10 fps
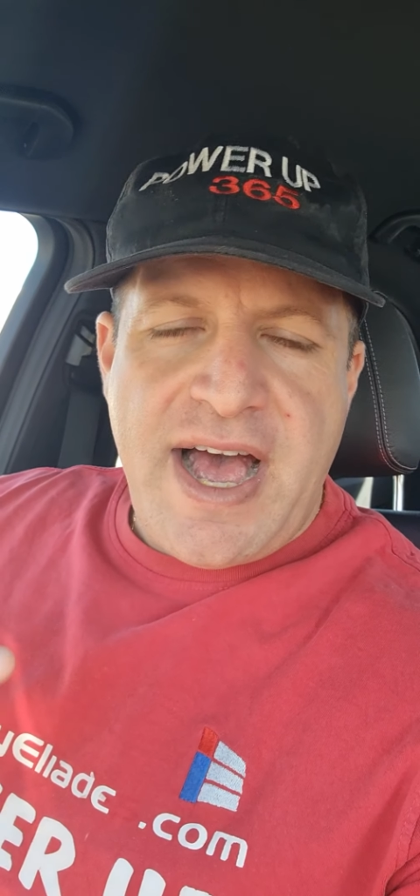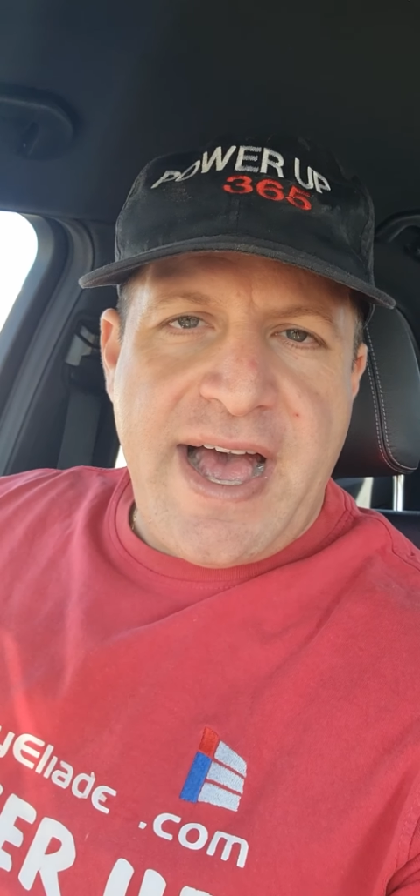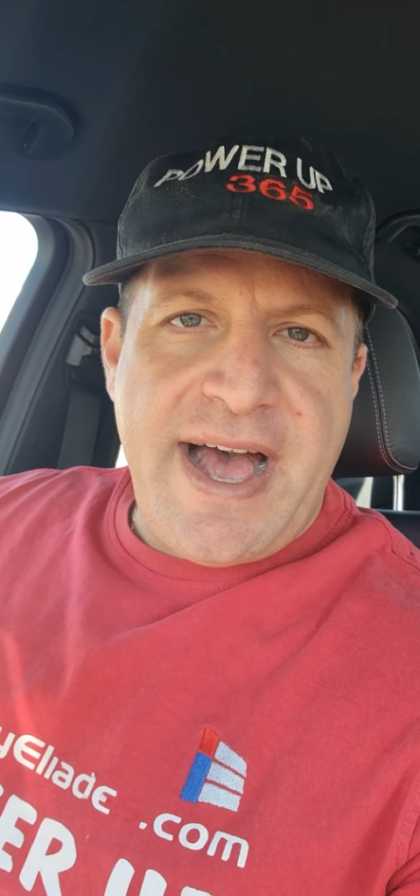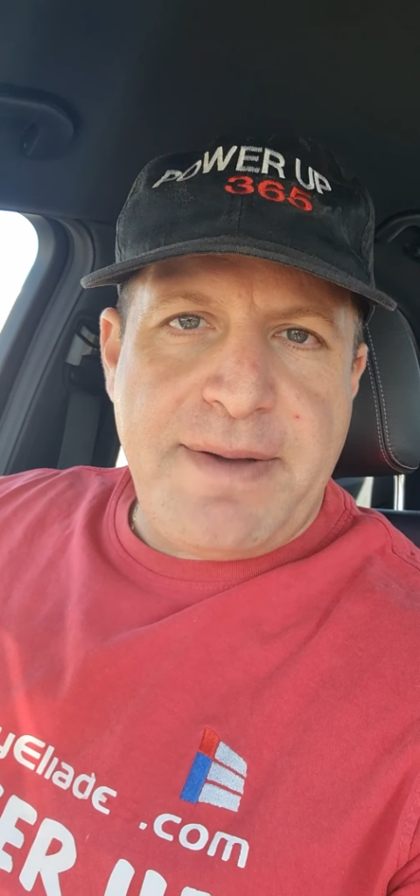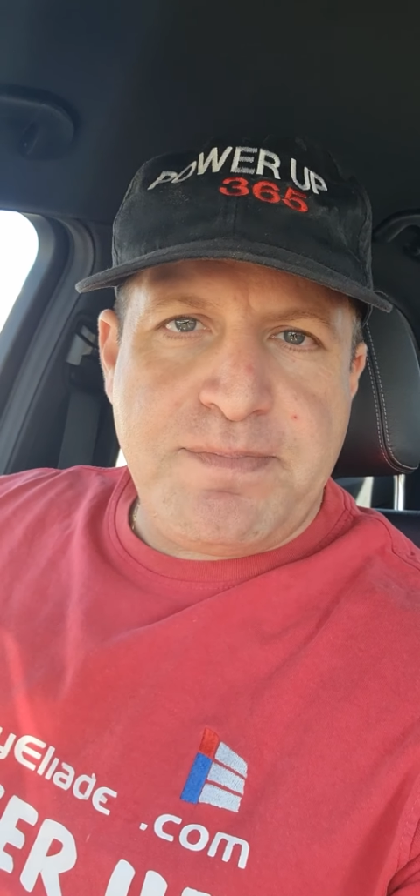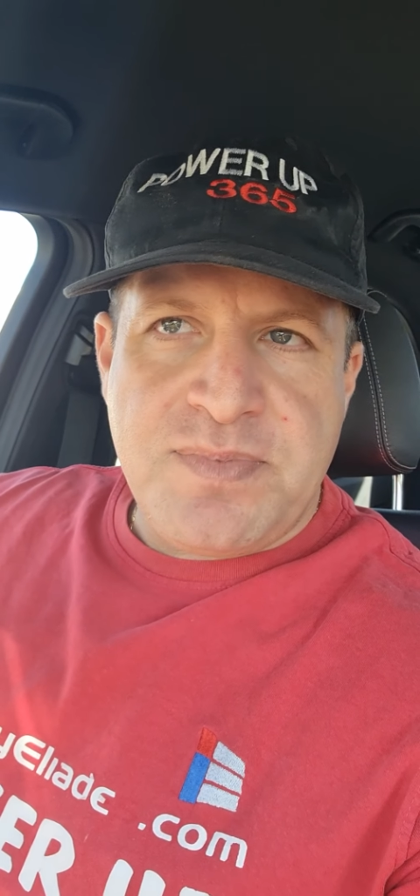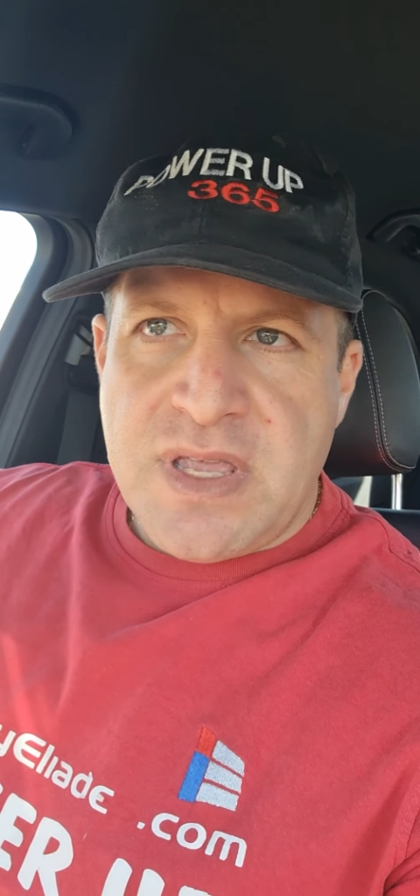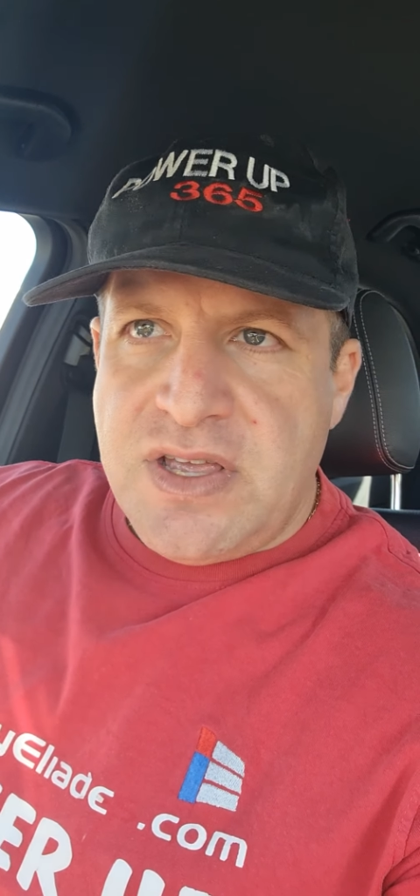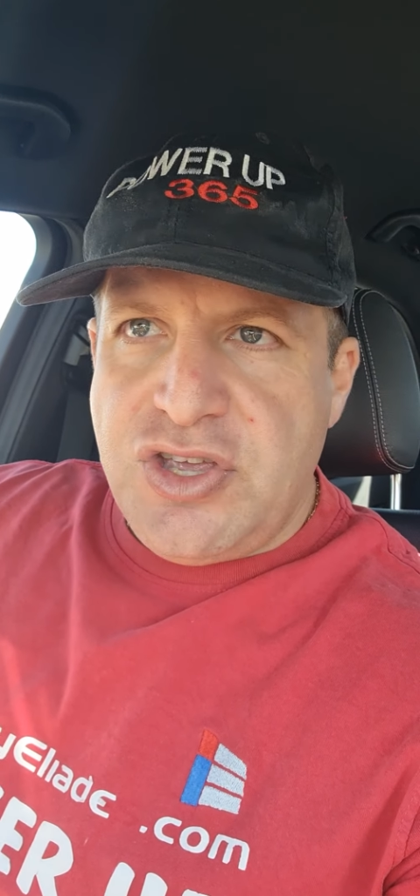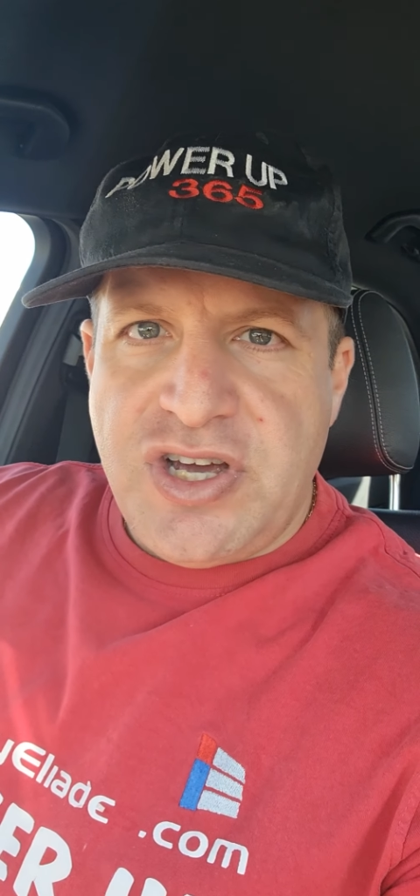um,
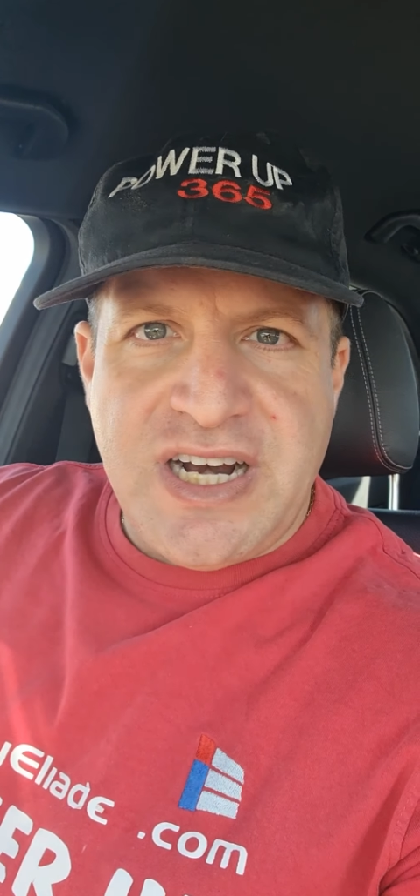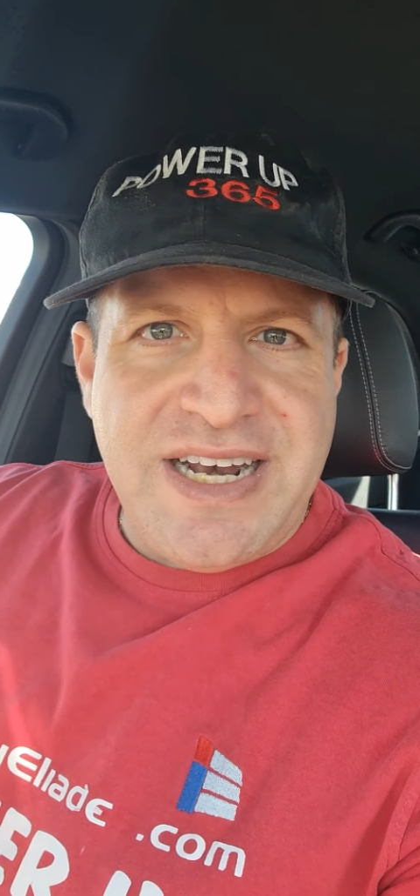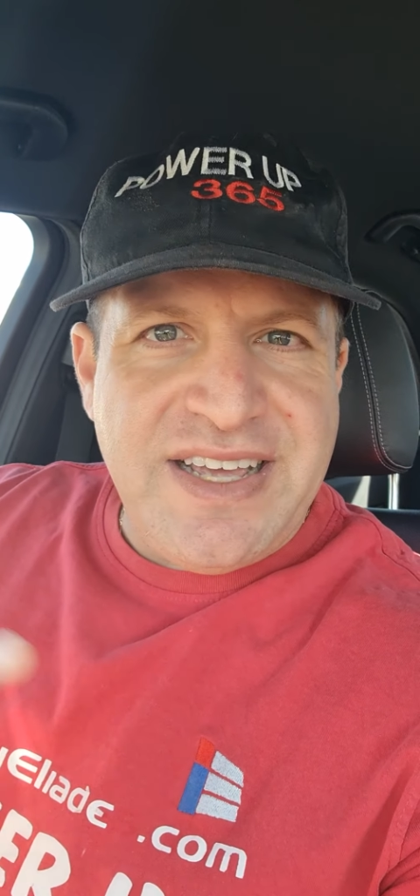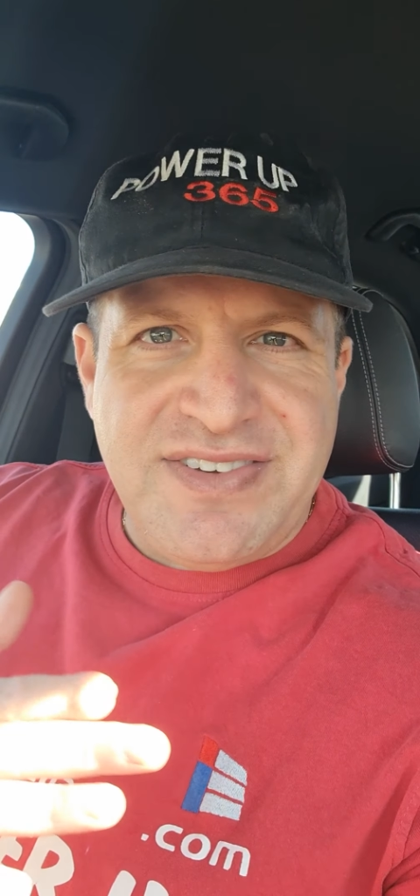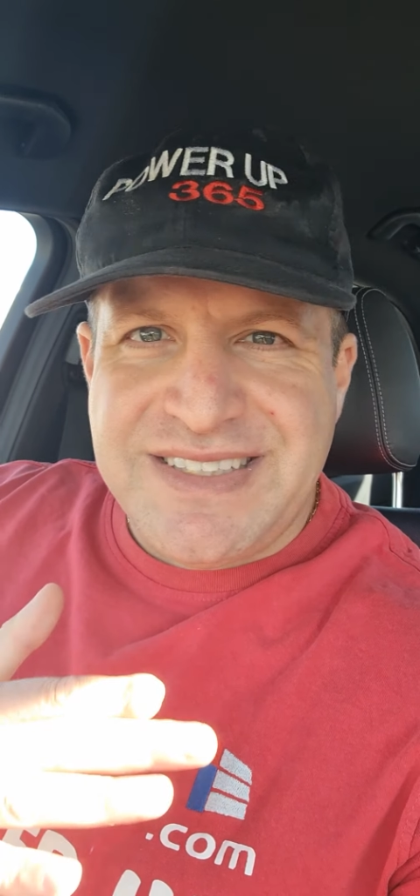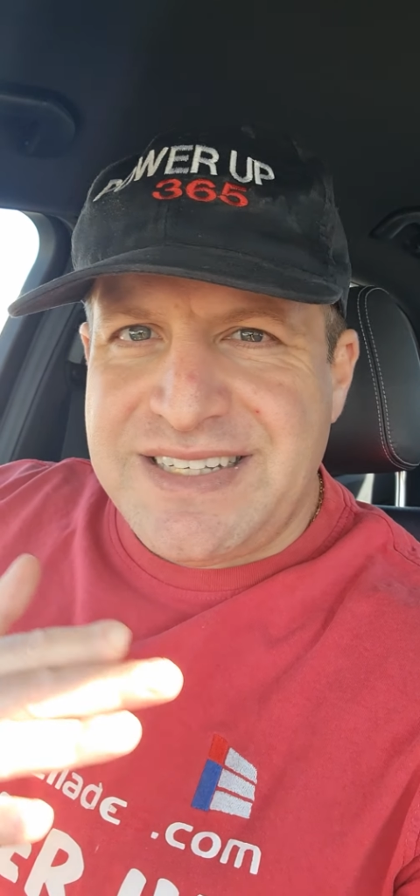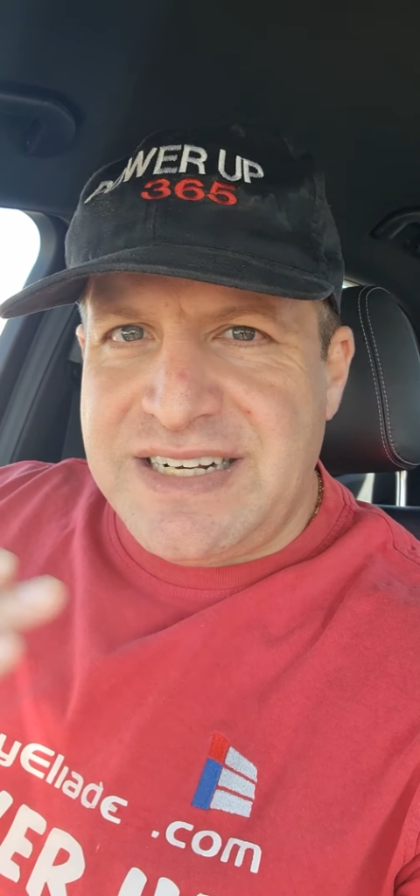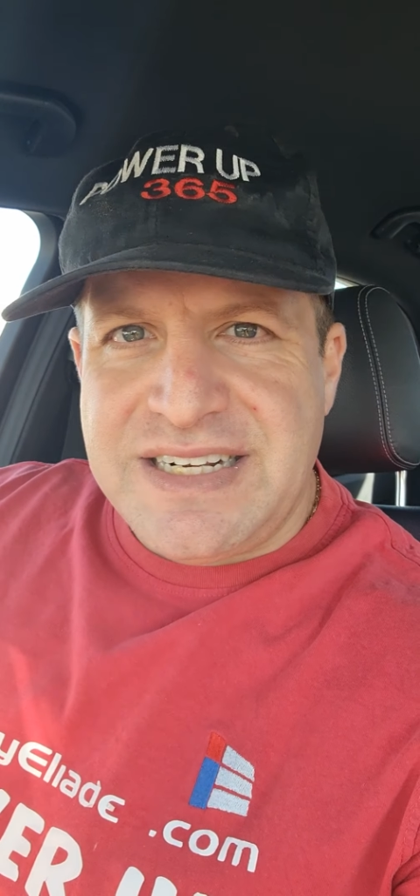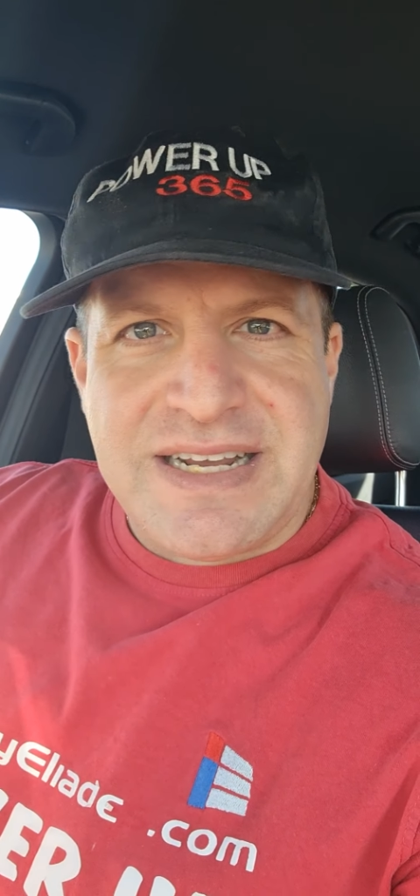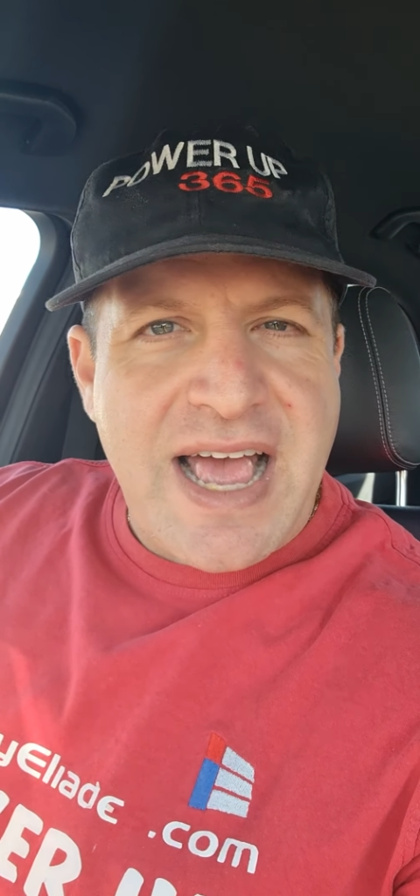you're going to live
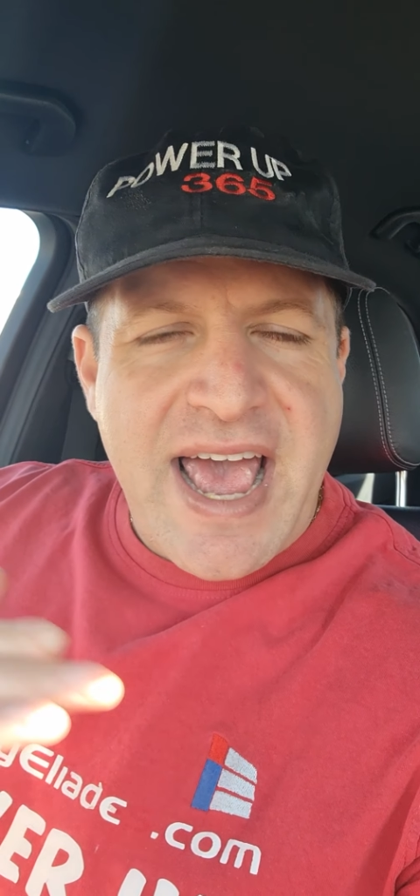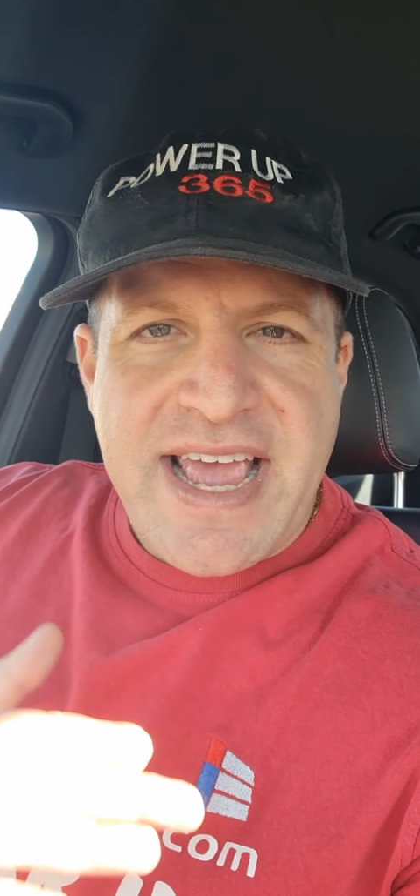until